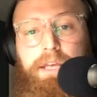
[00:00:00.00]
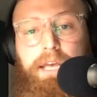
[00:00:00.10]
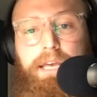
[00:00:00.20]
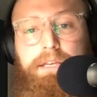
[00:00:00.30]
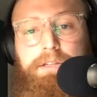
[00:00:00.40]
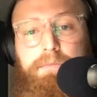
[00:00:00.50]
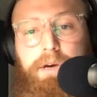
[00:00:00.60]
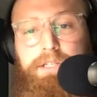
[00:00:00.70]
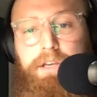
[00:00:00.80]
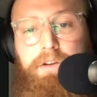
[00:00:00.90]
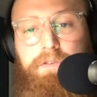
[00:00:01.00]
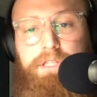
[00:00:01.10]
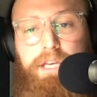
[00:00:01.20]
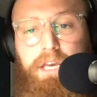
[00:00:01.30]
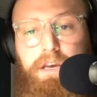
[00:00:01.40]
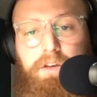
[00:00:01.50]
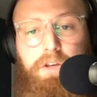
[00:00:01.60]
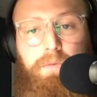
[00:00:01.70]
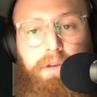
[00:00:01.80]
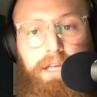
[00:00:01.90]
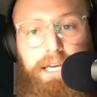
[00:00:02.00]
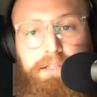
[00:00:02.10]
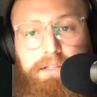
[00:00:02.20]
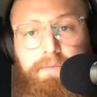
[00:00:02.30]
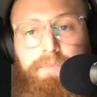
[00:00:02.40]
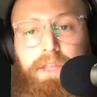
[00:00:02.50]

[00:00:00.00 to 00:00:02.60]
is muscular fatigue accumulates,